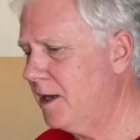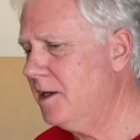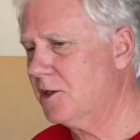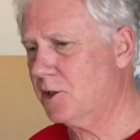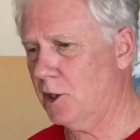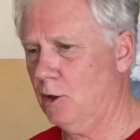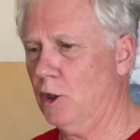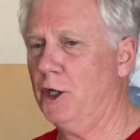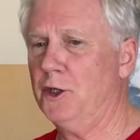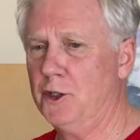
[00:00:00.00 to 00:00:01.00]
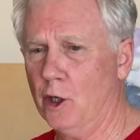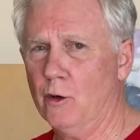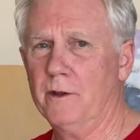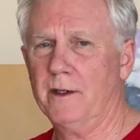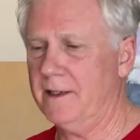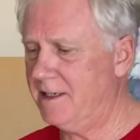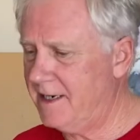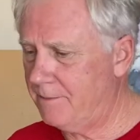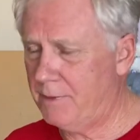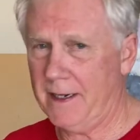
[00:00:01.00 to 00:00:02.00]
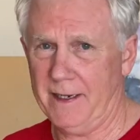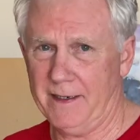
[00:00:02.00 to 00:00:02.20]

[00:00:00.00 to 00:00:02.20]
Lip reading: So don't dip in.